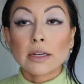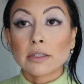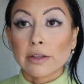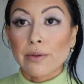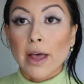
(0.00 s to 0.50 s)

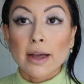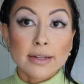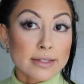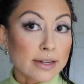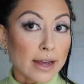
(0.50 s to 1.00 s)
so that
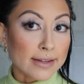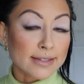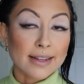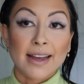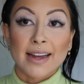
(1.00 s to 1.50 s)
is
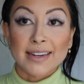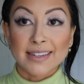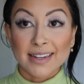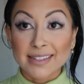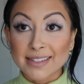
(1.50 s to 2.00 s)
nice
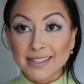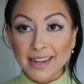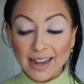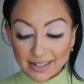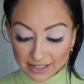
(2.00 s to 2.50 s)
and
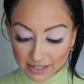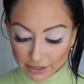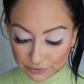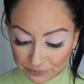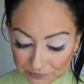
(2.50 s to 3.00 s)
set.
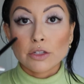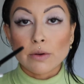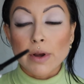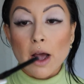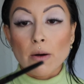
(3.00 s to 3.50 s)
So
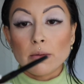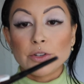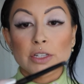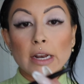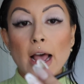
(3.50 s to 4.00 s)
now I'm
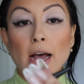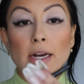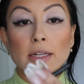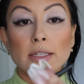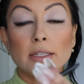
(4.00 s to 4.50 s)
just gonna
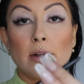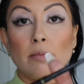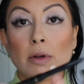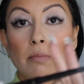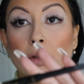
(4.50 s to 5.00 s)
add
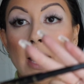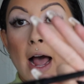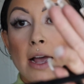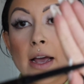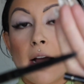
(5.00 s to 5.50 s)
some black